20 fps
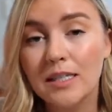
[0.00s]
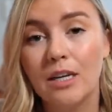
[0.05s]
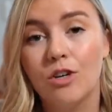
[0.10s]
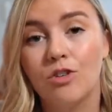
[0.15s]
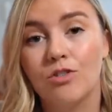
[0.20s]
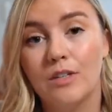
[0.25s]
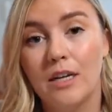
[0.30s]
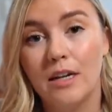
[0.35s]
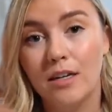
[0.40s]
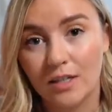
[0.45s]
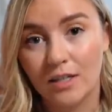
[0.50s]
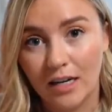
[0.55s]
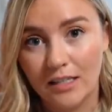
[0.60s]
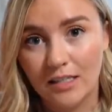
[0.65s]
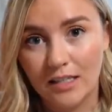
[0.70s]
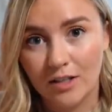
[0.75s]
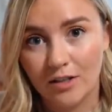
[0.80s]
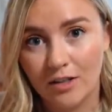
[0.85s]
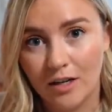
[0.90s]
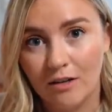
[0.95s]
like create your
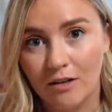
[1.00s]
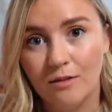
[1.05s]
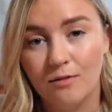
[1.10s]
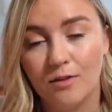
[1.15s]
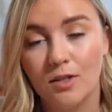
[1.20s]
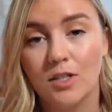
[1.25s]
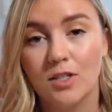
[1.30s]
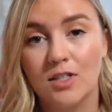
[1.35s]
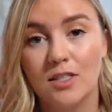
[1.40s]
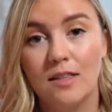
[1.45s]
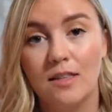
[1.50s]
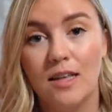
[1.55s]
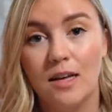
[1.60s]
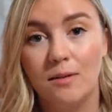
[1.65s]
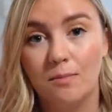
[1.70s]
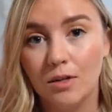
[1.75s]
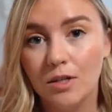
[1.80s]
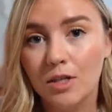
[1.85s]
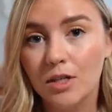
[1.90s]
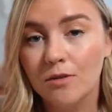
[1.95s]
itinerary first and
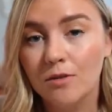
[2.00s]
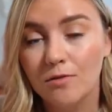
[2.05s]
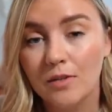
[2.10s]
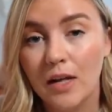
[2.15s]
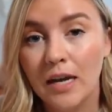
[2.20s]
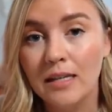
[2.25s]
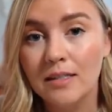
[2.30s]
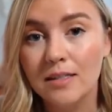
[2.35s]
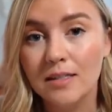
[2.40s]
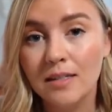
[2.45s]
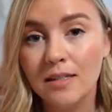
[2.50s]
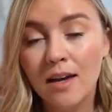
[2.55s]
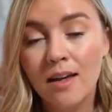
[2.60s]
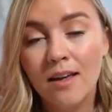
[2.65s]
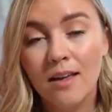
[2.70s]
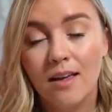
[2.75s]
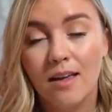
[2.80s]
then book your flights.